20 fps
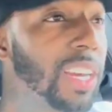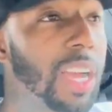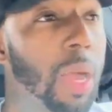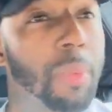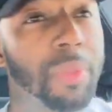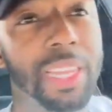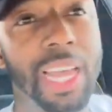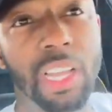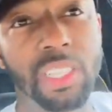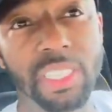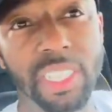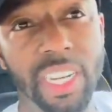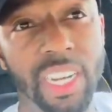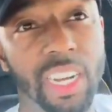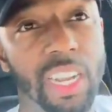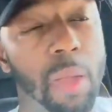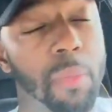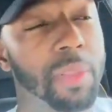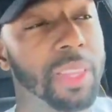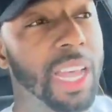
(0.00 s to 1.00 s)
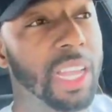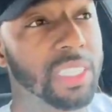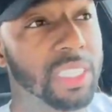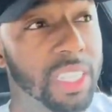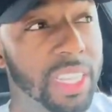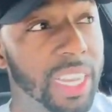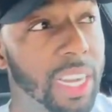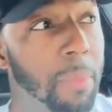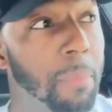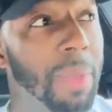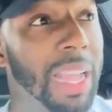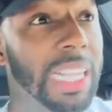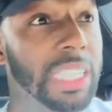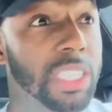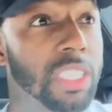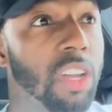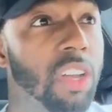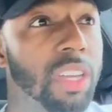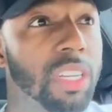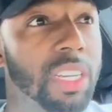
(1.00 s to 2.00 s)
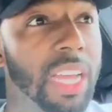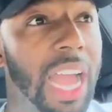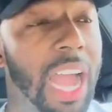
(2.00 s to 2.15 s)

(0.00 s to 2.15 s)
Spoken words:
a couple thousand here, a couple thousand there, based on